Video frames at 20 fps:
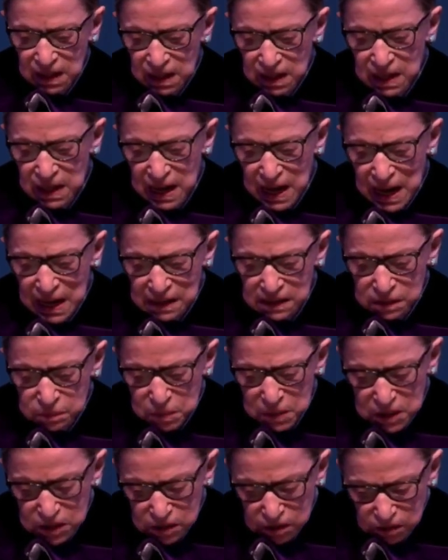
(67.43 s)
He asked
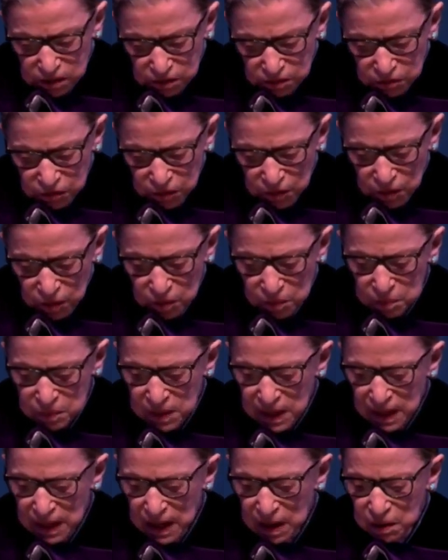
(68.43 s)
me to confirm
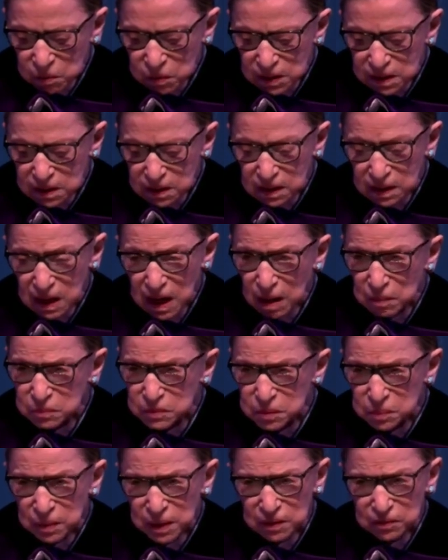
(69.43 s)
that I would come
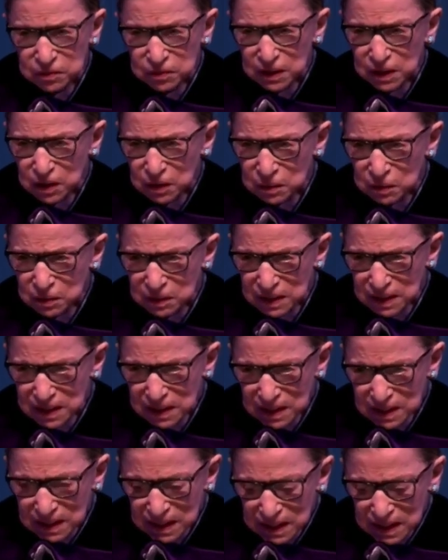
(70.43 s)
to Buffalo
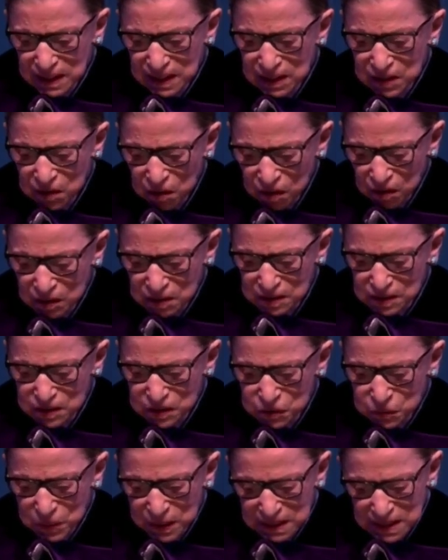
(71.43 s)
in
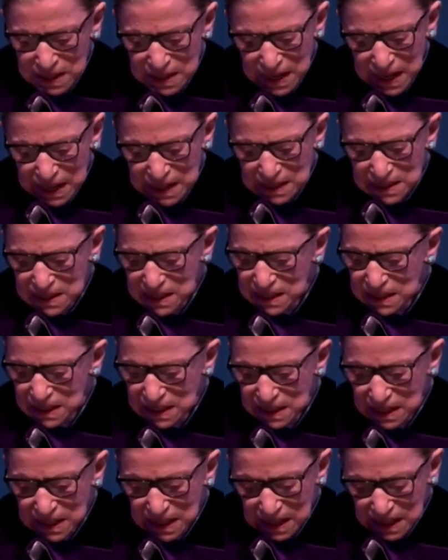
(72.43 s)
August
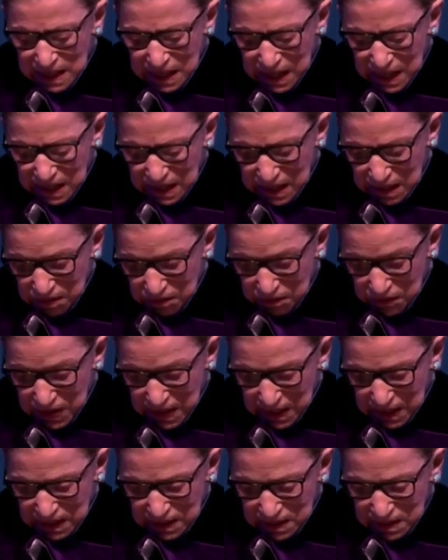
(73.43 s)
2019 in any
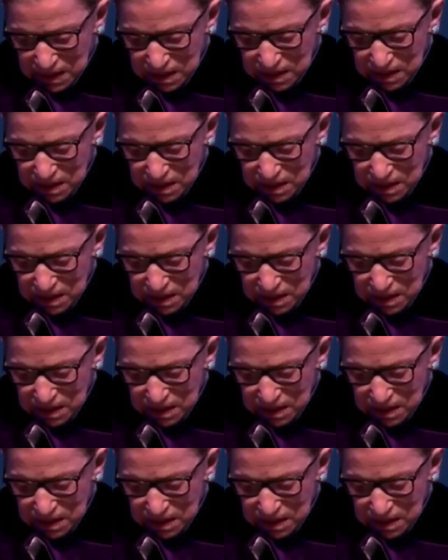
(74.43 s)
event.